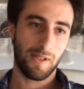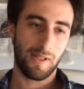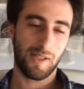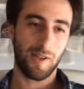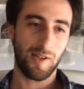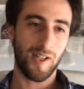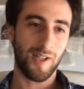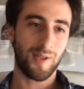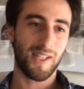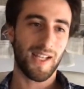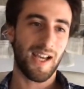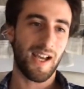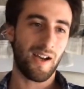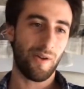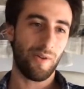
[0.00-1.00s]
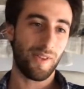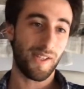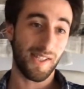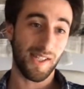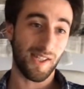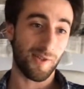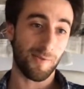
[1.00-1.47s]
So note how this
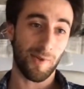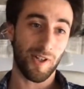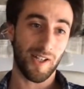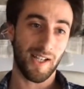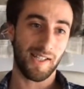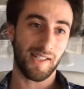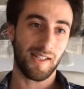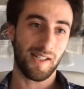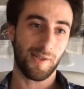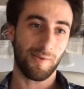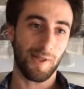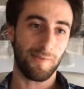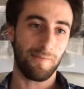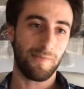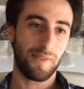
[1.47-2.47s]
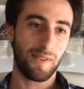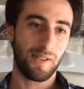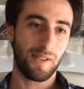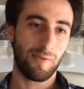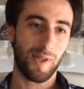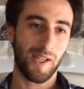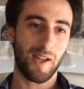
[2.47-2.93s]
is a smart cast as well.
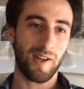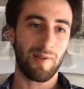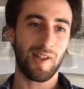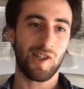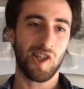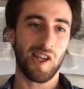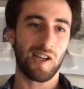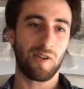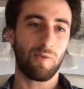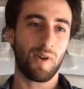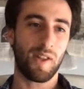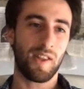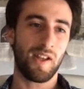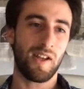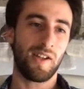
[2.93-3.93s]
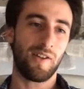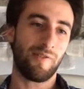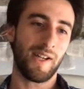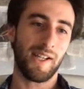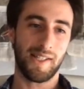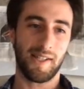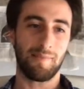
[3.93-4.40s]
We can only check whether an
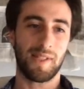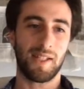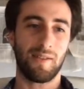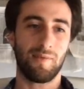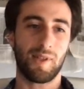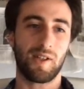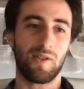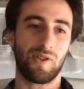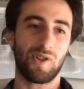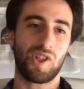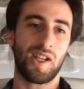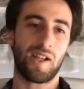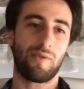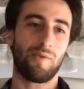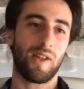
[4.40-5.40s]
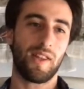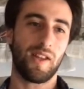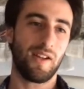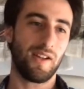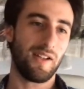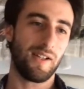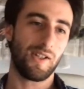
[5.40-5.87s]
array is empty. We cannot check
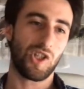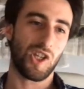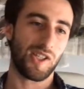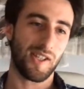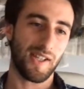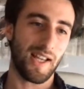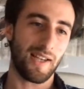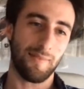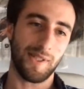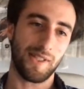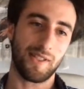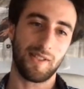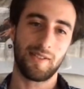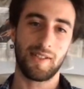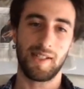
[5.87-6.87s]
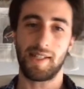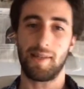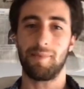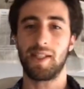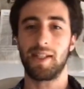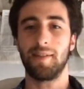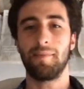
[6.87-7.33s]
whether a JSON element is
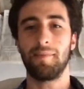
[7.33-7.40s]
empty.